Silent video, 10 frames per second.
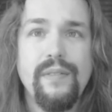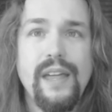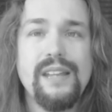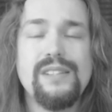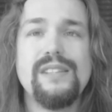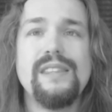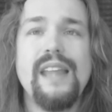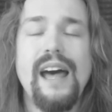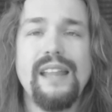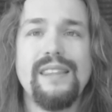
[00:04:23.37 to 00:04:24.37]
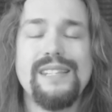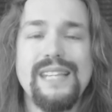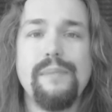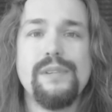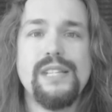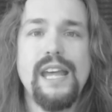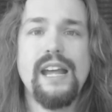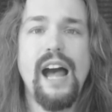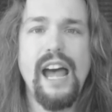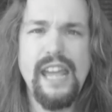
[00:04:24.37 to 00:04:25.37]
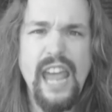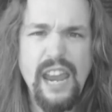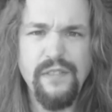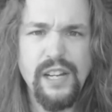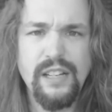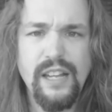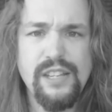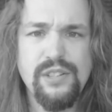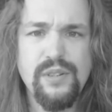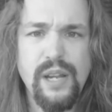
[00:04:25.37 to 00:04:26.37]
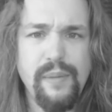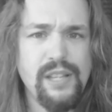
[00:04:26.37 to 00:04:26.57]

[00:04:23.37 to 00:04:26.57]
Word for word: that is not the same as saying, I hate vanilla ice cream.